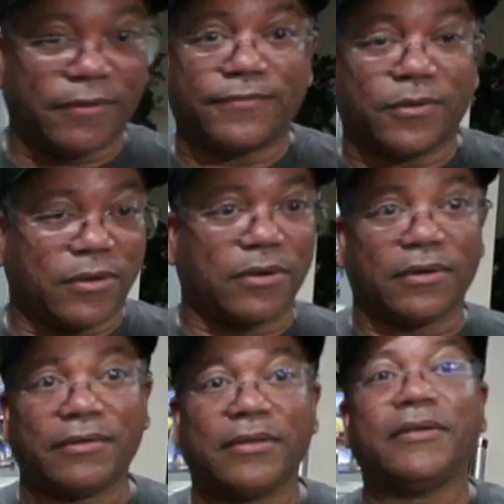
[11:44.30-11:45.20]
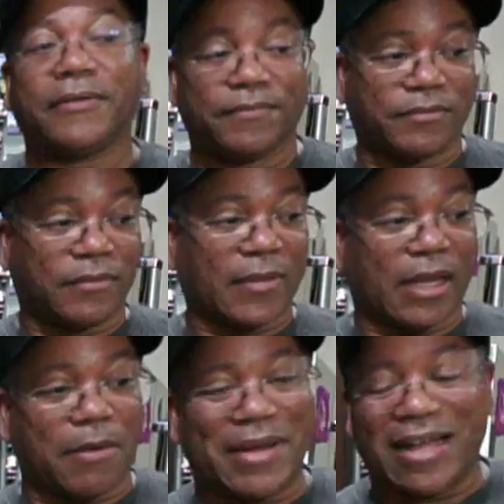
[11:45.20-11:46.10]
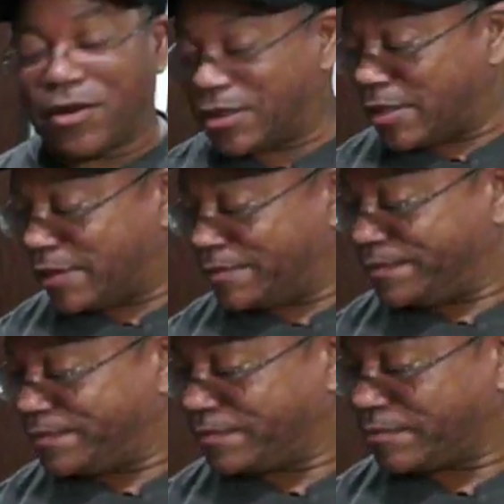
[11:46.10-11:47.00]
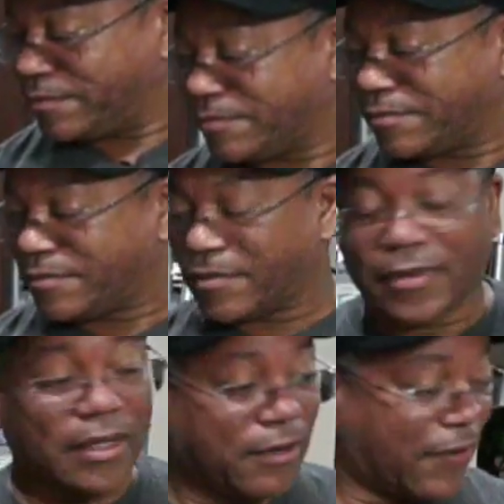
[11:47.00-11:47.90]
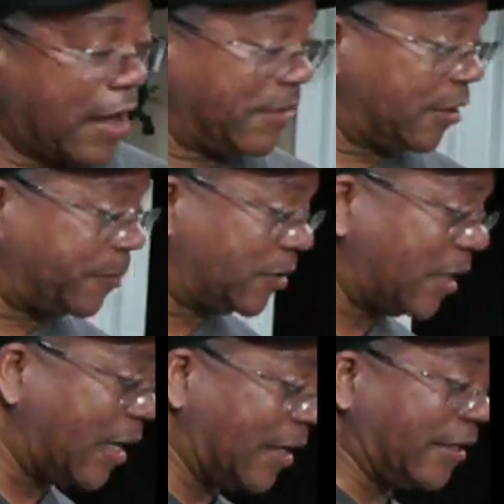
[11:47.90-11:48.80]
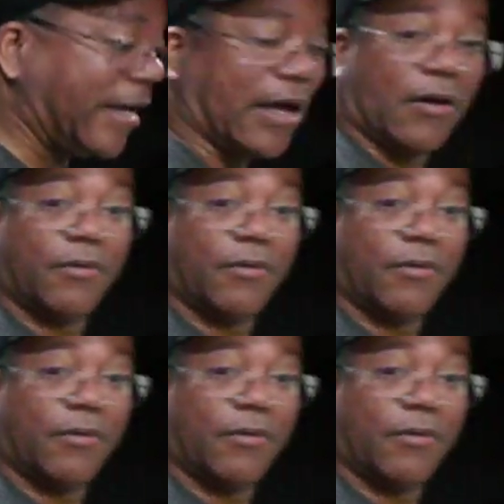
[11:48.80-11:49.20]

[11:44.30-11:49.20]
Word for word: for about uh, five minutes per side. Now,